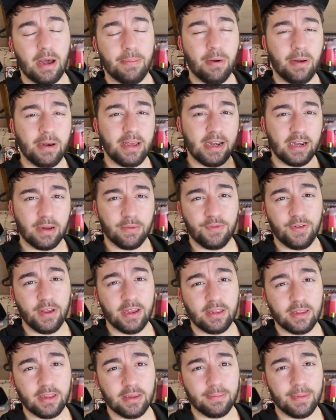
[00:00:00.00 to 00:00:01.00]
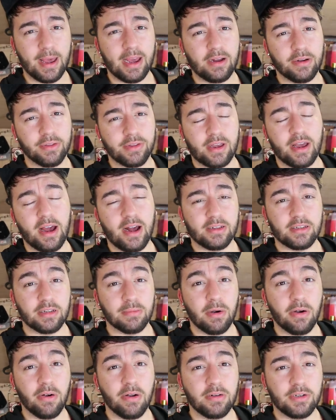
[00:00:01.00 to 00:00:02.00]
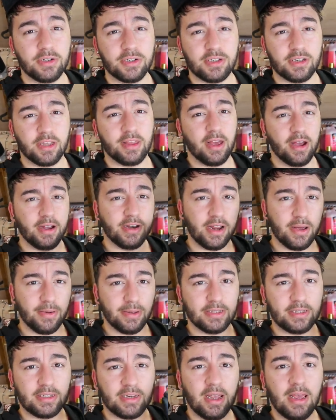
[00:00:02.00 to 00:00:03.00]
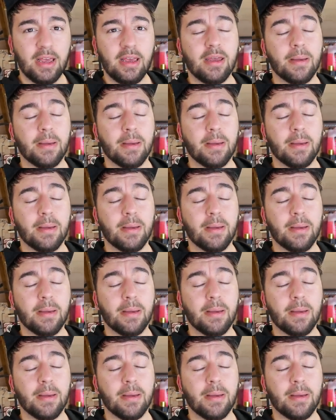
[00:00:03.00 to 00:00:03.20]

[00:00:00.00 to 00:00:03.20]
I'll probably end up fitting it back on the car tomorrow just so that I know it's